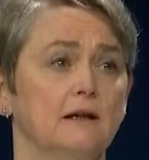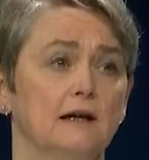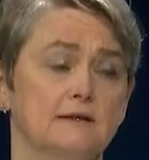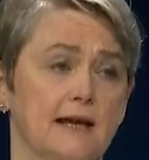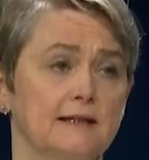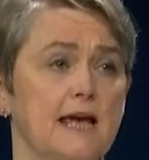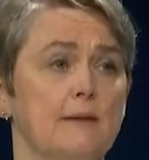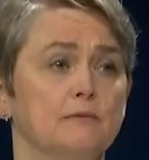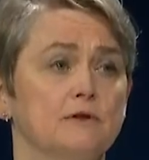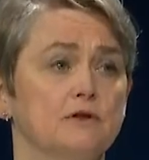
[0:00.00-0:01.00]
as they
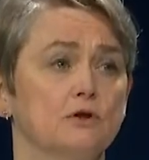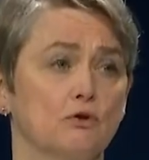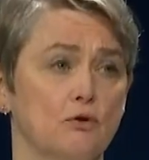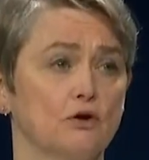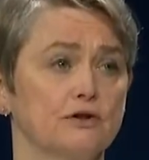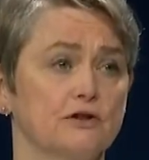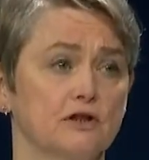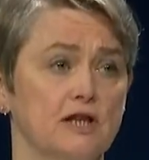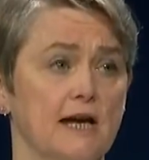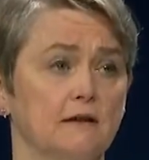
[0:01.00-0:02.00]
attempt to cross
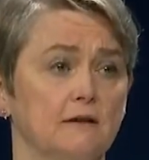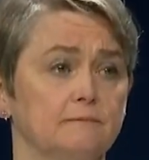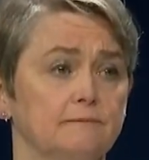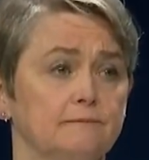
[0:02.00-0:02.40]
the Channel.